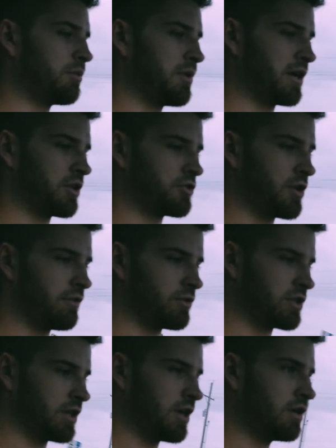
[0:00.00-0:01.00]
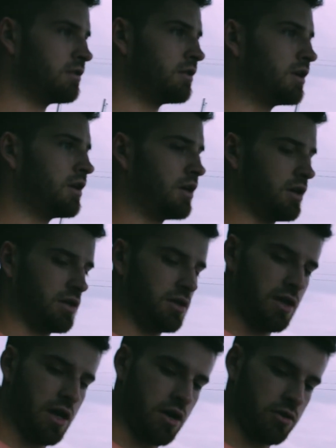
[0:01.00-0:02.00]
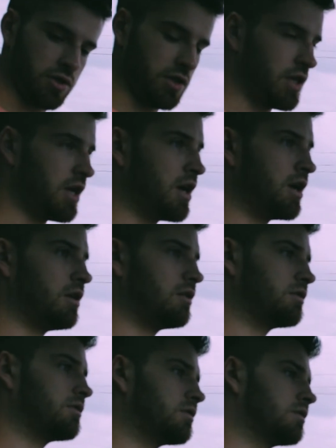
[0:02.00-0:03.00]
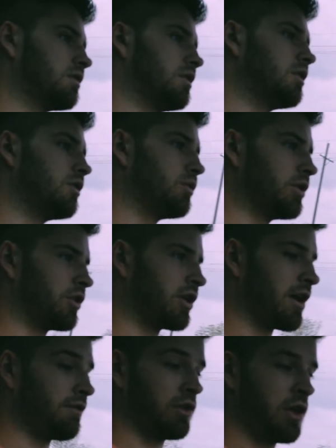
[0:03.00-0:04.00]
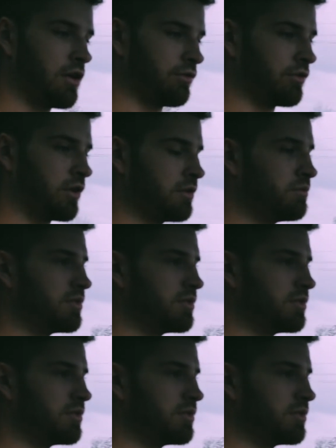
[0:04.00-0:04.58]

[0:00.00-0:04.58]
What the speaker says: back to Driver's Side. Now today we are going to have a lot of fun